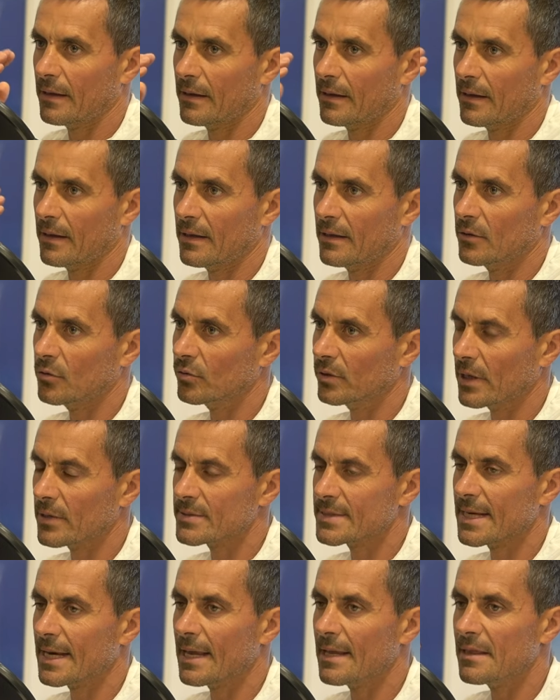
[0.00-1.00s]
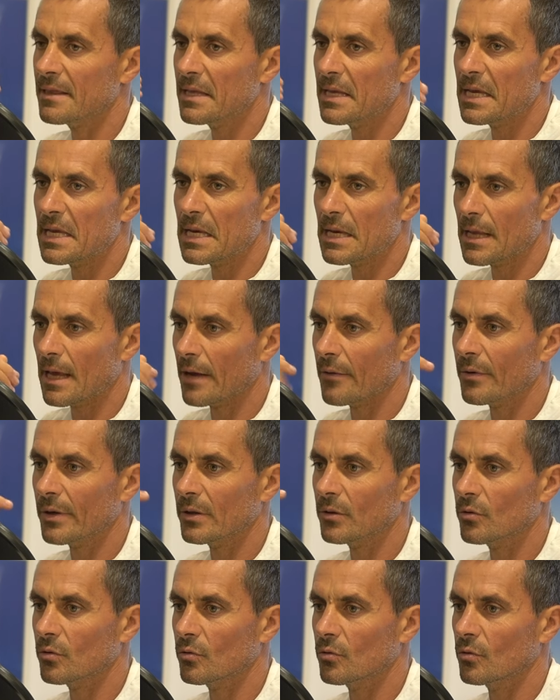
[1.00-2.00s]
in 2019 i
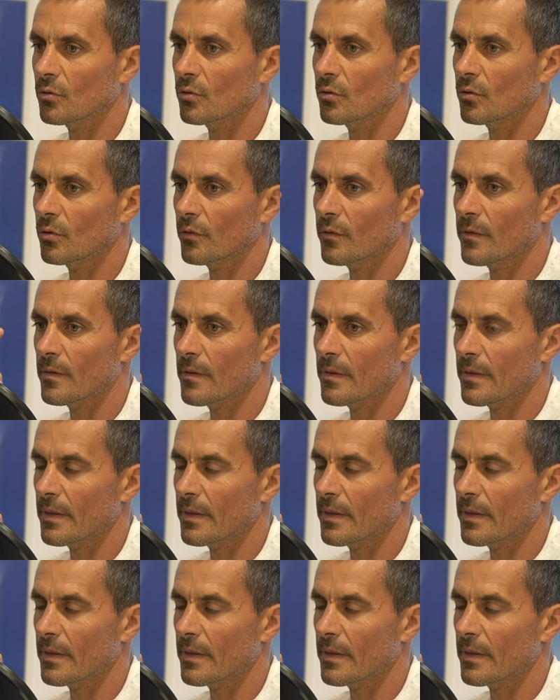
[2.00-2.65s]
went to